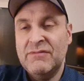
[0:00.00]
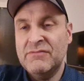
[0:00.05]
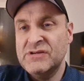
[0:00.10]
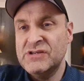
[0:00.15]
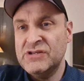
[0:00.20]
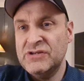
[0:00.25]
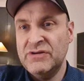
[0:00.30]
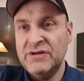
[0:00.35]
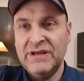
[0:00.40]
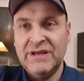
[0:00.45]
We're
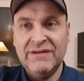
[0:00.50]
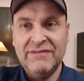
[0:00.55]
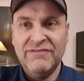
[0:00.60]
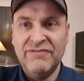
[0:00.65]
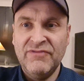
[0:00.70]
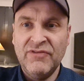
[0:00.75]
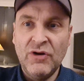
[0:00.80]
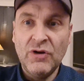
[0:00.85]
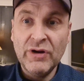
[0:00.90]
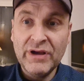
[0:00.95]
shooting in
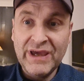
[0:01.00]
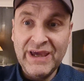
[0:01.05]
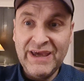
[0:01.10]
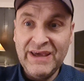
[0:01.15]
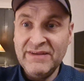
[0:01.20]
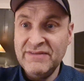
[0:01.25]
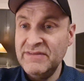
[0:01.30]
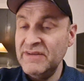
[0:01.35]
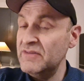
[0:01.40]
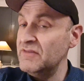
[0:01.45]

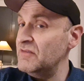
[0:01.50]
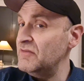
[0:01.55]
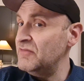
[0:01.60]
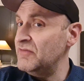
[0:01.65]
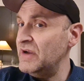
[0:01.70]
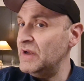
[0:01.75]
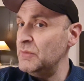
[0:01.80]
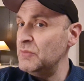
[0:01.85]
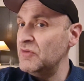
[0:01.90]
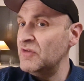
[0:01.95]
4K 60
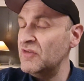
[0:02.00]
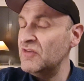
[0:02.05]
frames a